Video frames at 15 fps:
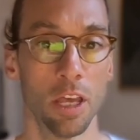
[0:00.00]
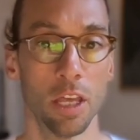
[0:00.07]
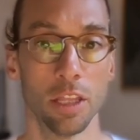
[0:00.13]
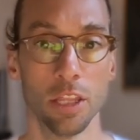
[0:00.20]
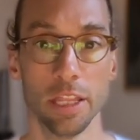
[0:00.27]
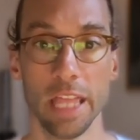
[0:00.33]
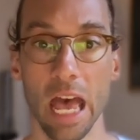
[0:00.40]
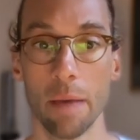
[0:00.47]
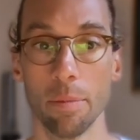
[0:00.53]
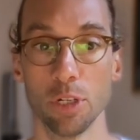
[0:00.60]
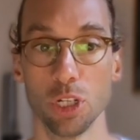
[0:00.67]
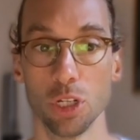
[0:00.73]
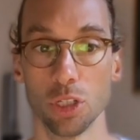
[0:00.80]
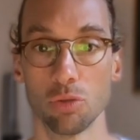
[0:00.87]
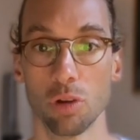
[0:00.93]
the damage
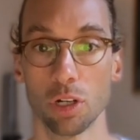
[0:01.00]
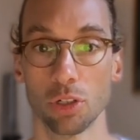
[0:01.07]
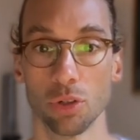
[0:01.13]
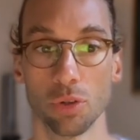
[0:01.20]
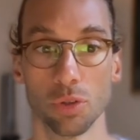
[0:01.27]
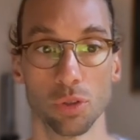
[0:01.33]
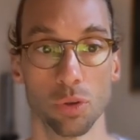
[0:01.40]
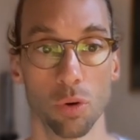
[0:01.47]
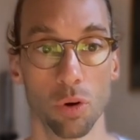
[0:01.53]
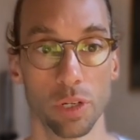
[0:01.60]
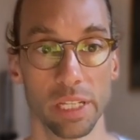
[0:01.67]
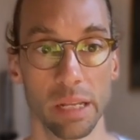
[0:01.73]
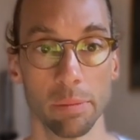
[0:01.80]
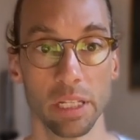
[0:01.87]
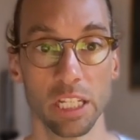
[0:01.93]
in the structure. So our
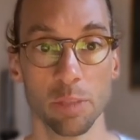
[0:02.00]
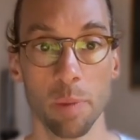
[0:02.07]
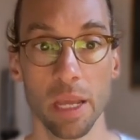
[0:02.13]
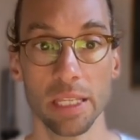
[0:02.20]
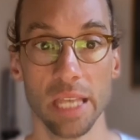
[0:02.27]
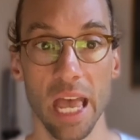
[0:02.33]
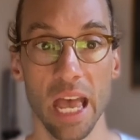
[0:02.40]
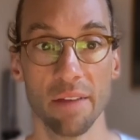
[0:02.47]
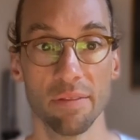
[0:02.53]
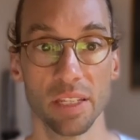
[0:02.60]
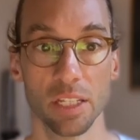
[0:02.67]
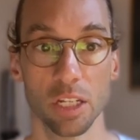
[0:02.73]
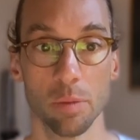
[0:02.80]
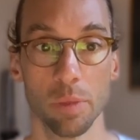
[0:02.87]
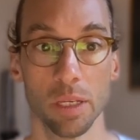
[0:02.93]
sampling space F is
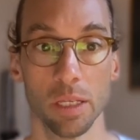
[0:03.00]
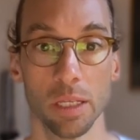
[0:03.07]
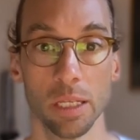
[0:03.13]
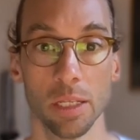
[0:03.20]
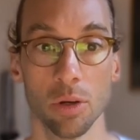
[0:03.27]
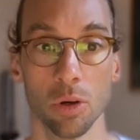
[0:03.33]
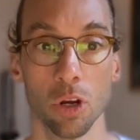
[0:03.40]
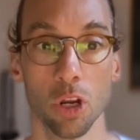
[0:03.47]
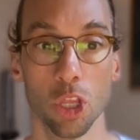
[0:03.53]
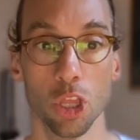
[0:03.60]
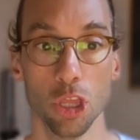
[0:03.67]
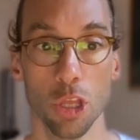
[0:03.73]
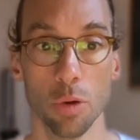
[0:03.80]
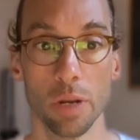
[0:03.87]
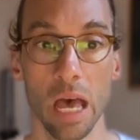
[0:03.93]
going to be either
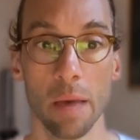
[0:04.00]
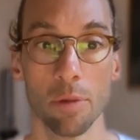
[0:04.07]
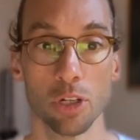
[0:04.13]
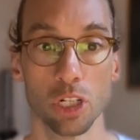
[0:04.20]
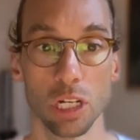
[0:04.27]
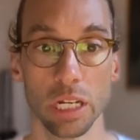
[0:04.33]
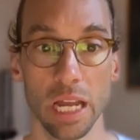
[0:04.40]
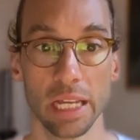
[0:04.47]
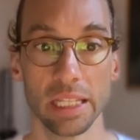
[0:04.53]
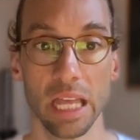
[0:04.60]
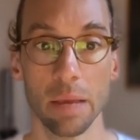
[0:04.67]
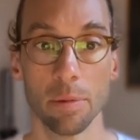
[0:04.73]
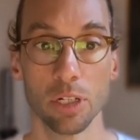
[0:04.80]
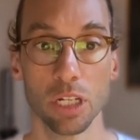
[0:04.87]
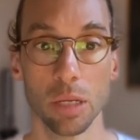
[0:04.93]
no damage, light
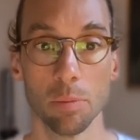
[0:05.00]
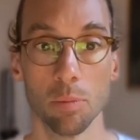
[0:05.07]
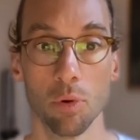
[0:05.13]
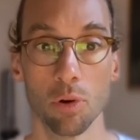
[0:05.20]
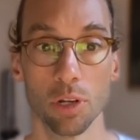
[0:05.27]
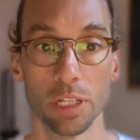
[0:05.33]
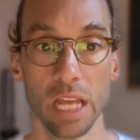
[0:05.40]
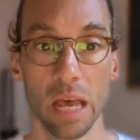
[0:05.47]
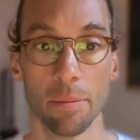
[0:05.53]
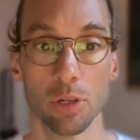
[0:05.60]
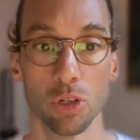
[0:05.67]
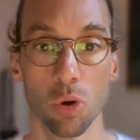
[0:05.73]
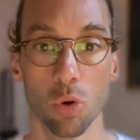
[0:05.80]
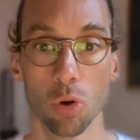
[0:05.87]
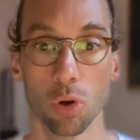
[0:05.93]
damage, important damage,
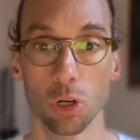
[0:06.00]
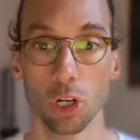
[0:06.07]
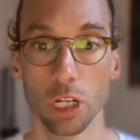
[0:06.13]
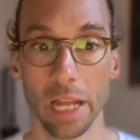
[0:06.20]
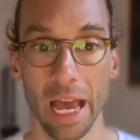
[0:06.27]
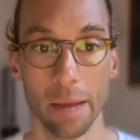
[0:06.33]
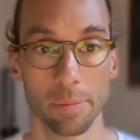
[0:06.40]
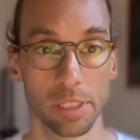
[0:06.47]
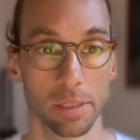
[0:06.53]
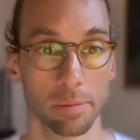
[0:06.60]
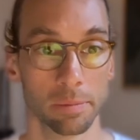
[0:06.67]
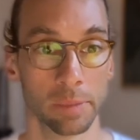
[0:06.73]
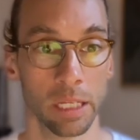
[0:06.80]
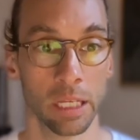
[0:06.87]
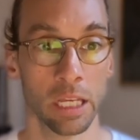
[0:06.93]
or collapse.
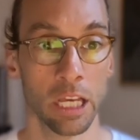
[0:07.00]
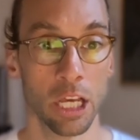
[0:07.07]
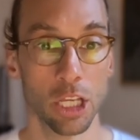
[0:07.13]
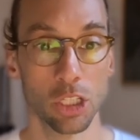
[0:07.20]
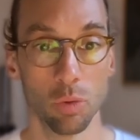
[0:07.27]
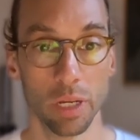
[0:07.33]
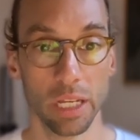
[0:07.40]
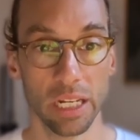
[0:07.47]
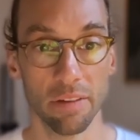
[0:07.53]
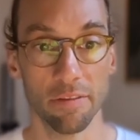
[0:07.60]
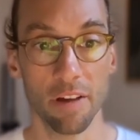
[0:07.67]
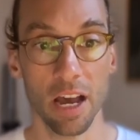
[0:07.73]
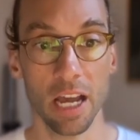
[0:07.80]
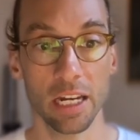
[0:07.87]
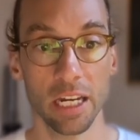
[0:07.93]
So we can
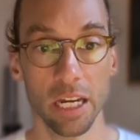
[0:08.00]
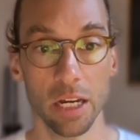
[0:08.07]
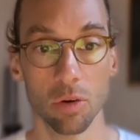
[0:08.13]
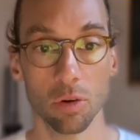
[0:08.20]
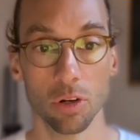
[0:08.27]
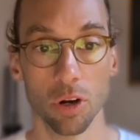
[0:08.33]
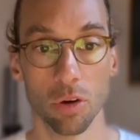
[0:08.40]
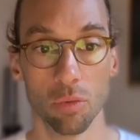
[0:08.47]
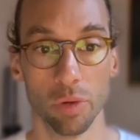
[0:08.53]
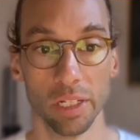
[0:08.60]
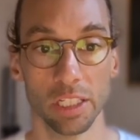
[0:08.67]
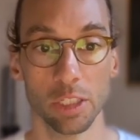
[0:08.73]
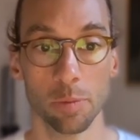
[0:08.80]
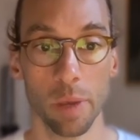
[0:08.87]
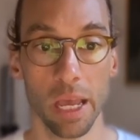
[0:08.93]
define here on our real
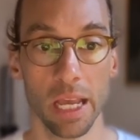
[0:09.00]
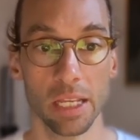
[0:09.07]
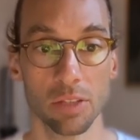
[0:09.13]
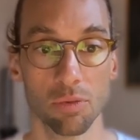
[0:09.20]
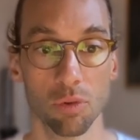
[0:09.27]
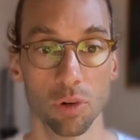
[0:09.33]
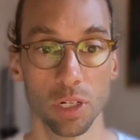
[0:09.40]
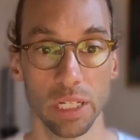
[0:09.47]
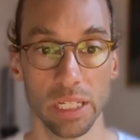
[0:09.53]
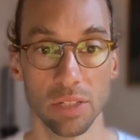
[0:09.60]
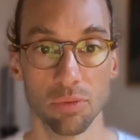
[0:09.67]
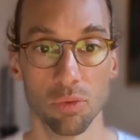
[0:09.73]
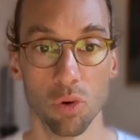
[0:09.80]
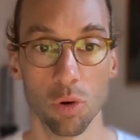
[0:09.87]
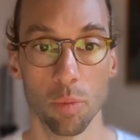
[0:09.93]
space for these
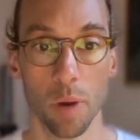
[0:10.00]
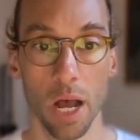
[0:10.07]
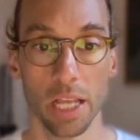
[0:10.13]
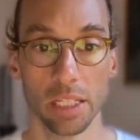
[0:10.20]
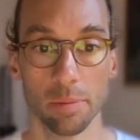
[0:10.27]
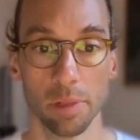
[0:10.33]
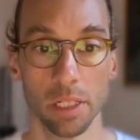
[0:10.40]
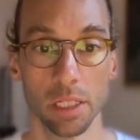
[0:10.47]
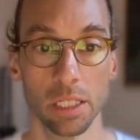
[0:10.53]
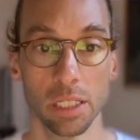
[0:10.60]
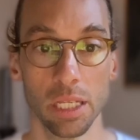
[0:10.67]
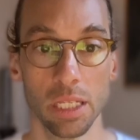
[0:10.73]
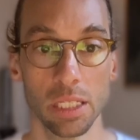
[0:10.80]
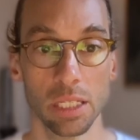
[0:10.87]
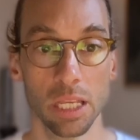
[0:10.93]
four
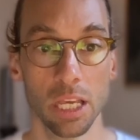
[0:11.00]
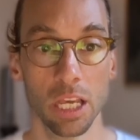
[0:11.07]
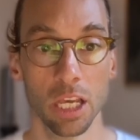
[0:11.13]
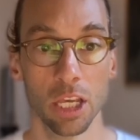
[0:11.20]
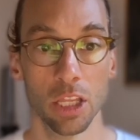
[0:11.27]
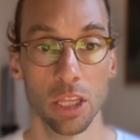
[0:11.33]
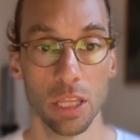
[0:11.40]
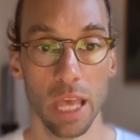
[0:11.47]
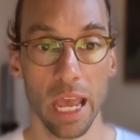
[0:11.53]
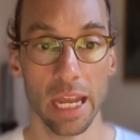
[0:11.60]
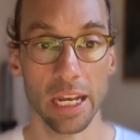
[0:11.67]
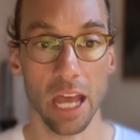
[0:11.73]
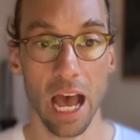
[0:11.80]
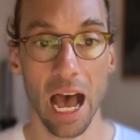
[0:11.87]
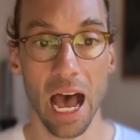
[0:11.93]
possibilities, and
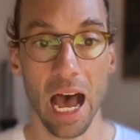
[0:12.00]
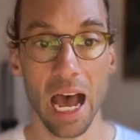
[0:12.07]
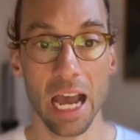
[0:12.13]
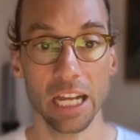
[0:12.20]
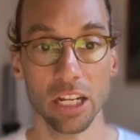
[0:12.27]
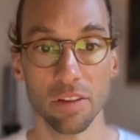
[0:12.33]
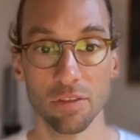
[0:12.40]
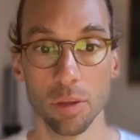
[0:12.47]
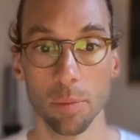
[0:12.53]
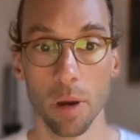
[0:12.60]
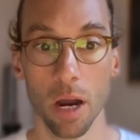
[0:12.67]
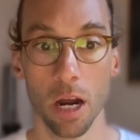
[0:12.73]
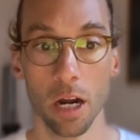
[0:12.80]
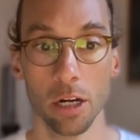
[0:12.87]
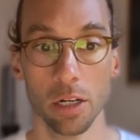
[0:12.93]
the height of the
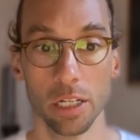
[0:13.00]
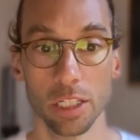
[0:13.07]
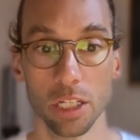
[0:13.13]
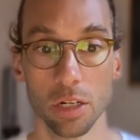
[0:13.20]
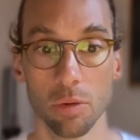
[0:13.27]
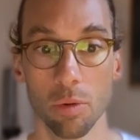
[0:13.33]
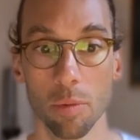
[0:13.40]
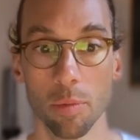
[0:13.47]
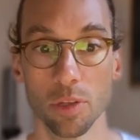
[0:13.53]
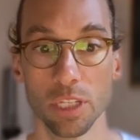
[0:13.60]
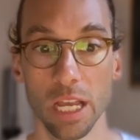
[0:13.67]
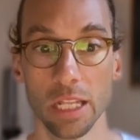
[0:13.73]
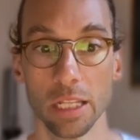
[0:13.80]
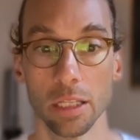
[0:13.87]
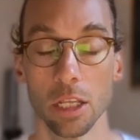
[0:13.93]
bar is going to
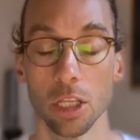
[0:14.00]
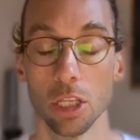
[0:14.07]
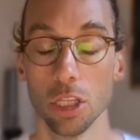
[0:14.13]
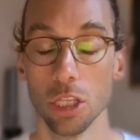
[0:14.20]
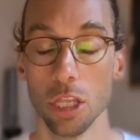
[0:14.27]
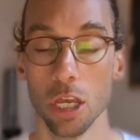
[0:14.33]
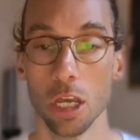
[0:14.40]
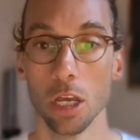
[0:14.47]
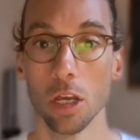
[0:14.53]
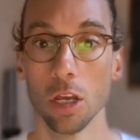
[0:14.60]
represent the